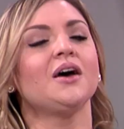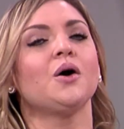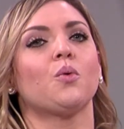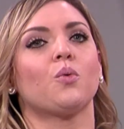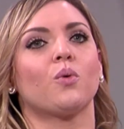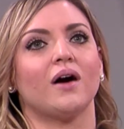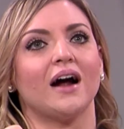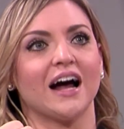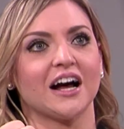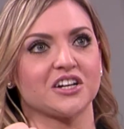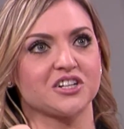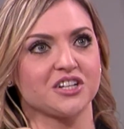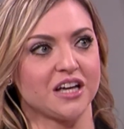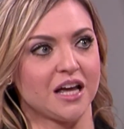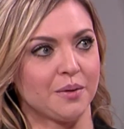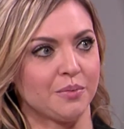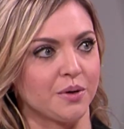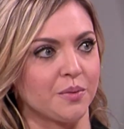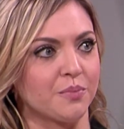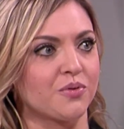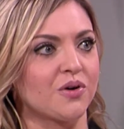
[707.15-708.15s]
we're actually
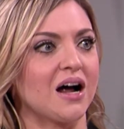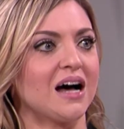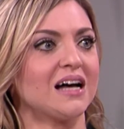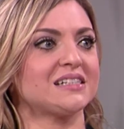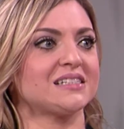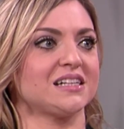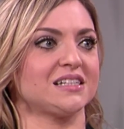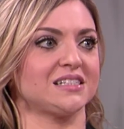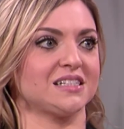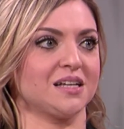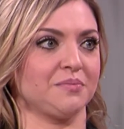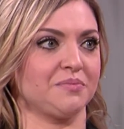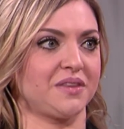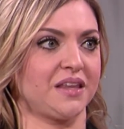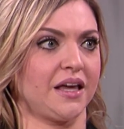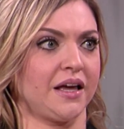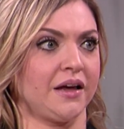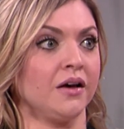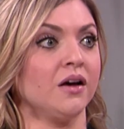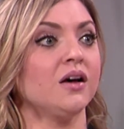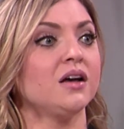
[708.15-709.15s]
able to process
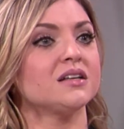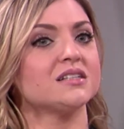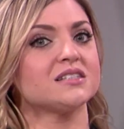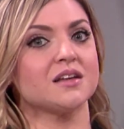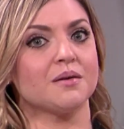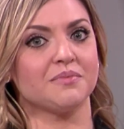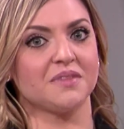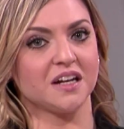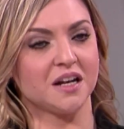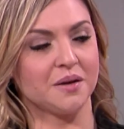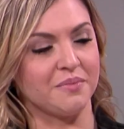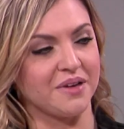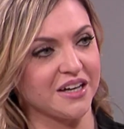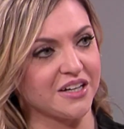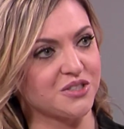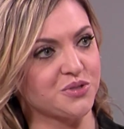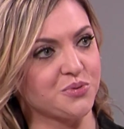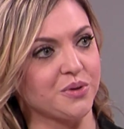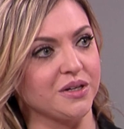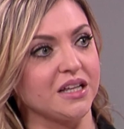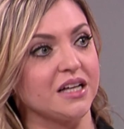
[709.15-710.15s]
something, something to make
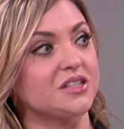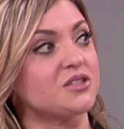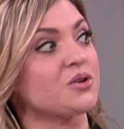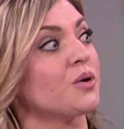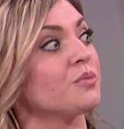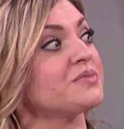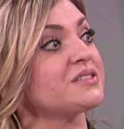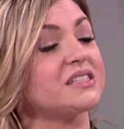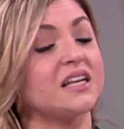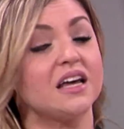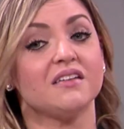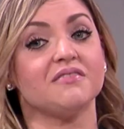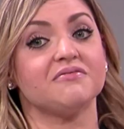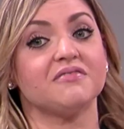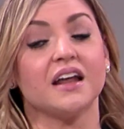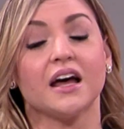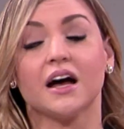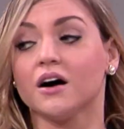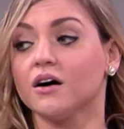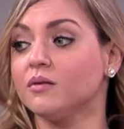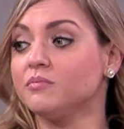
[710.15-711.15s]
us realize, oh, I'm safe
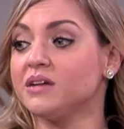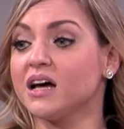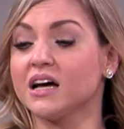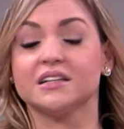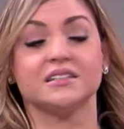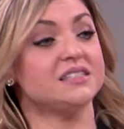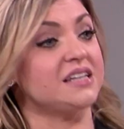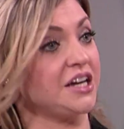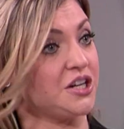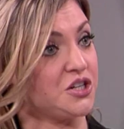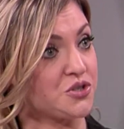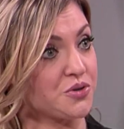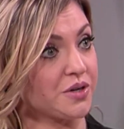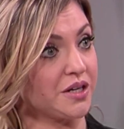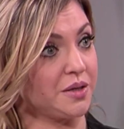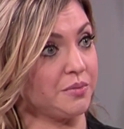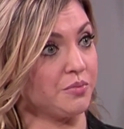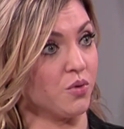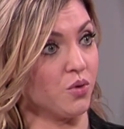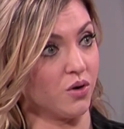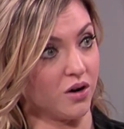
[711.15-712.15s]
now, I'm not in danger
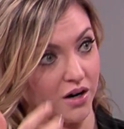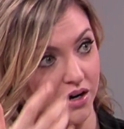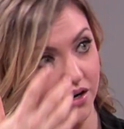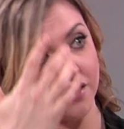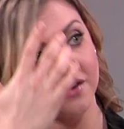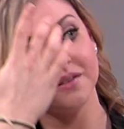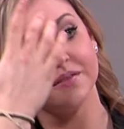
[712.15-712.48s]
anymore.